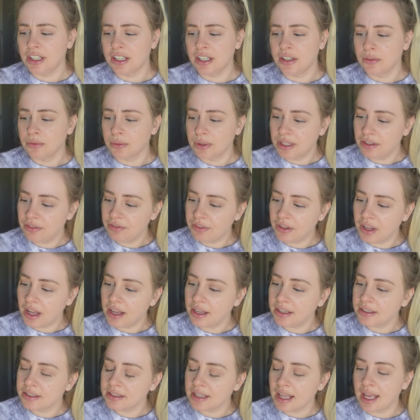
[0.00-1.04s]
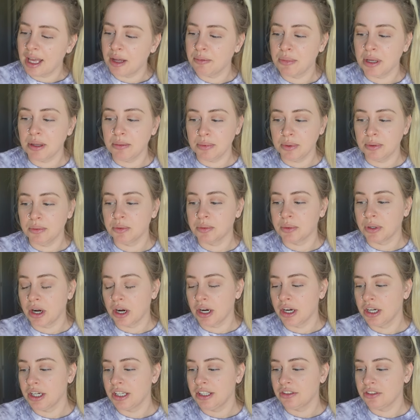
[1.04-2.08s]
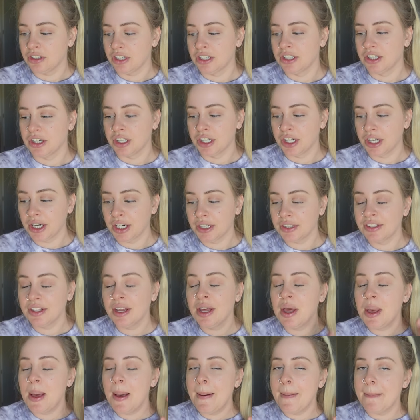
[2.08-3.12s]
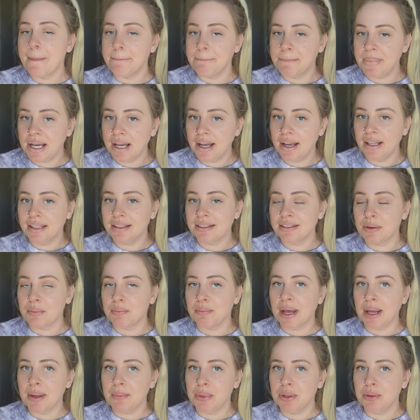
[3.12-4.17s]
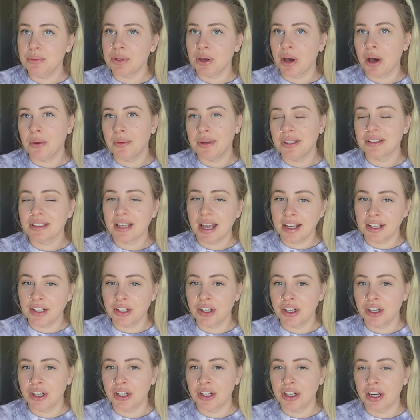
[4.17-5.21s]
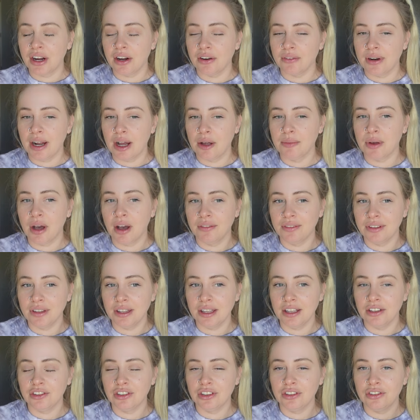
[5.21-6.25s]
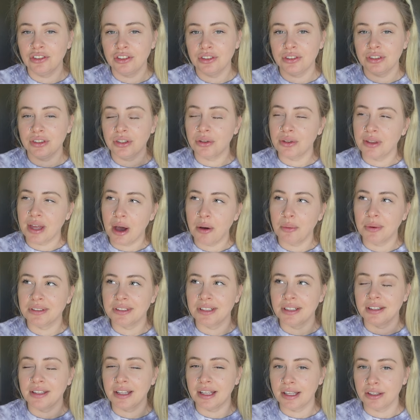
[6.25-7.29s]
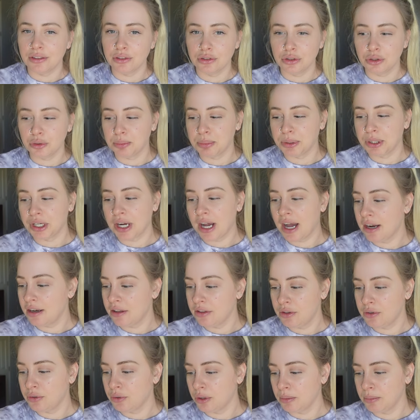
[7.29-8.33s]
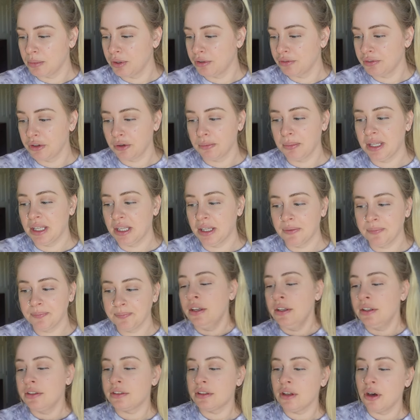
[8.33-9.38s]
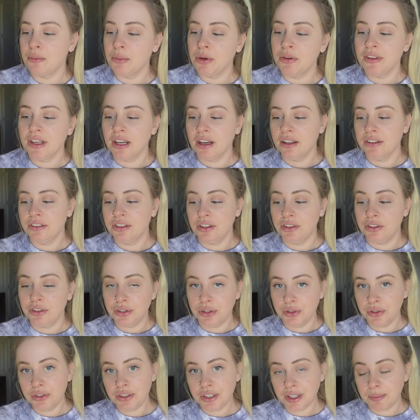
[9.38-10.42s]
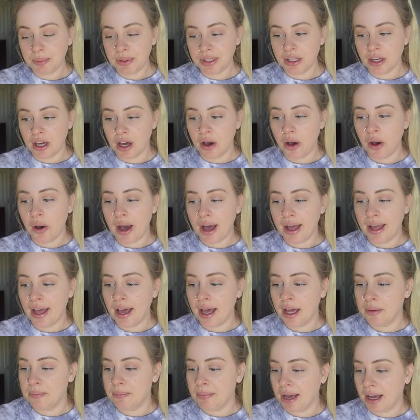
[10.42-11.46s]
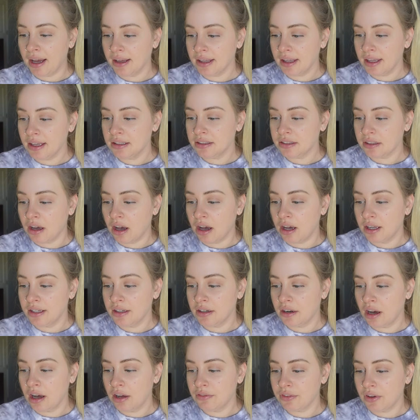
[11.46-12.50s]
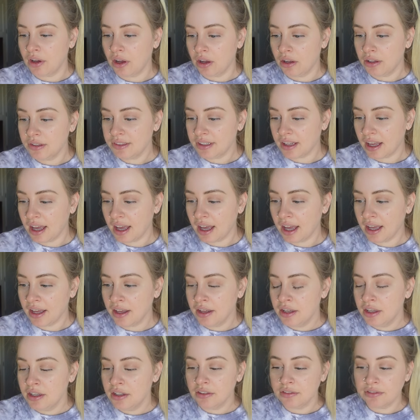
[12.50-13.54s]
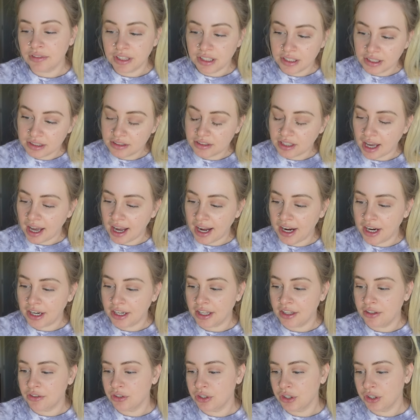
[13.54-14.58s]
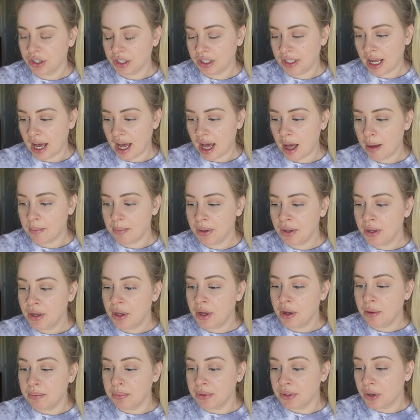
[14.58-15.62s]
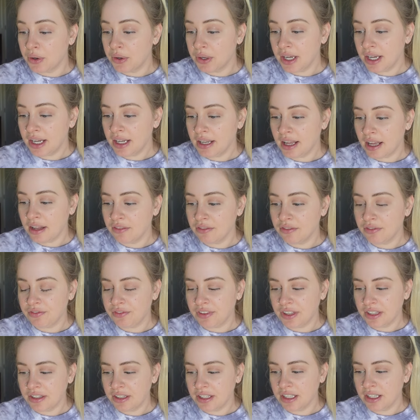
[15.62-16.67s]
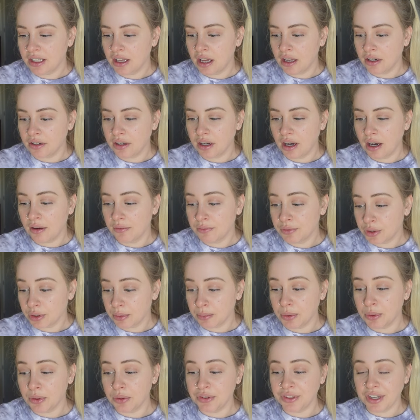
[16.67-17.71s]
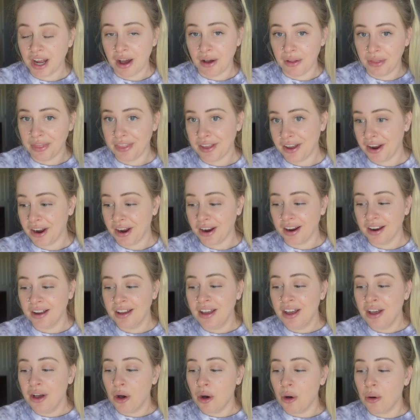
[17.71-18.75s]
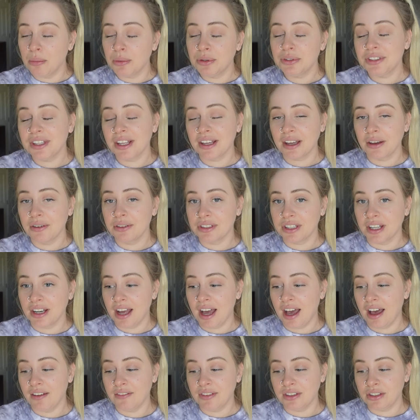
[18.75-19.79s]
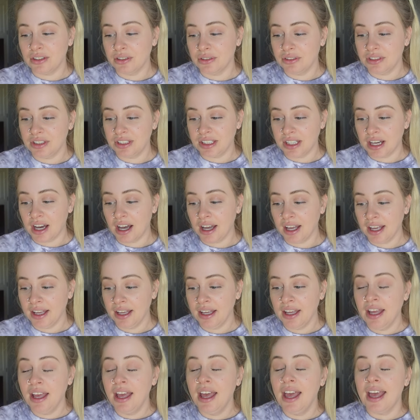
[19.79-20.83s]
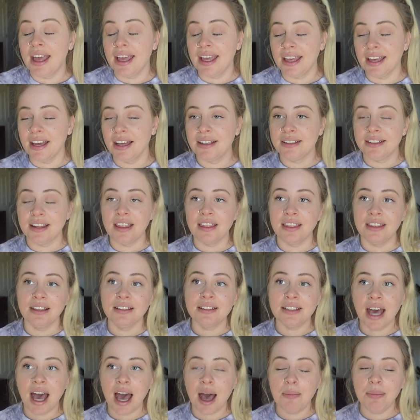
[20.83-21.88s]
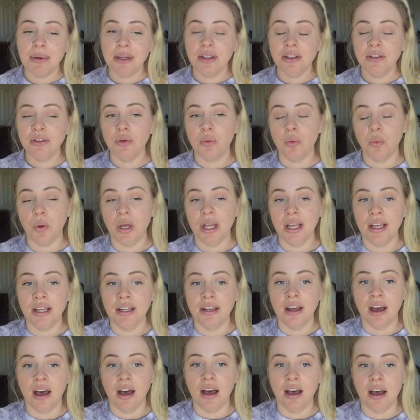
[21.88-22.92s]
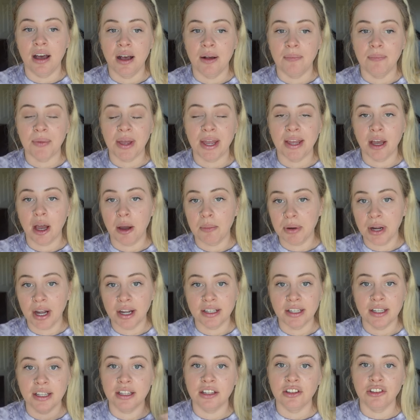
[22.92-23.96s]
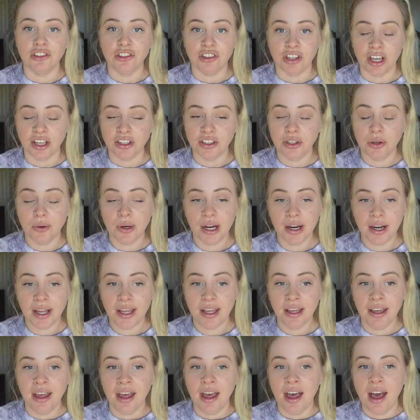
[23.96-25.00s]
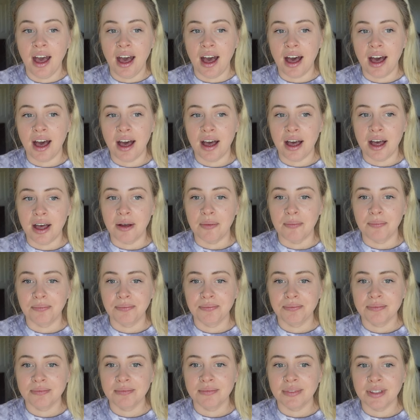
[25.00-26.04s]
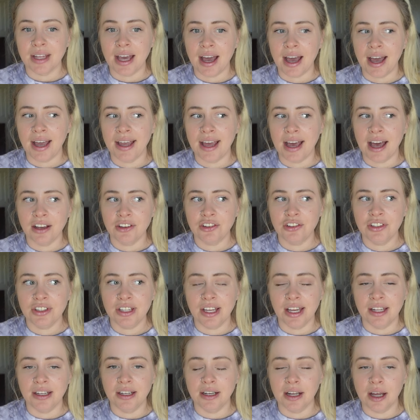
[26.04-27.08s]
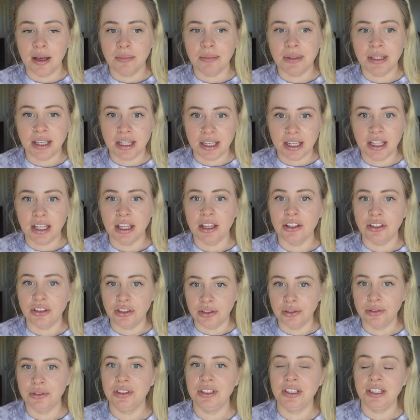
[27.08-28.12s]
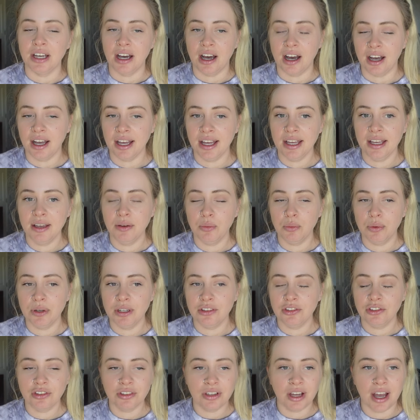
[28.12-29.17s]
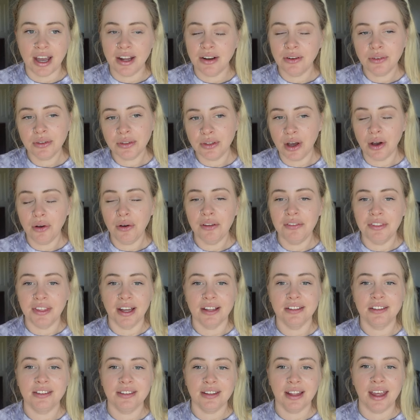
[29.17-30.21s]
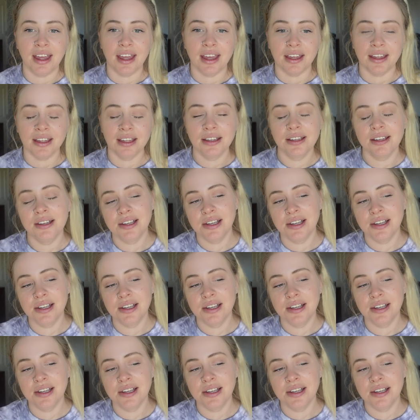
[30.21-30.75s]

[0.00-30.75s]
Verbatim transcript: getting reflux and my boobs were already starting to hurt but my boobs always kind of hurt around ovulation, so that wasn't like super out of the normal for me. So moving on to 2DPO, I had backaches on and off all day, feeling tired and took a nap bloated and feeling uncomfortable down there, almost like I was gonna have a UTI. And this happened when um, I got pregnant in January. Um, I actually ended up getting a UTI, which I don't know if that's like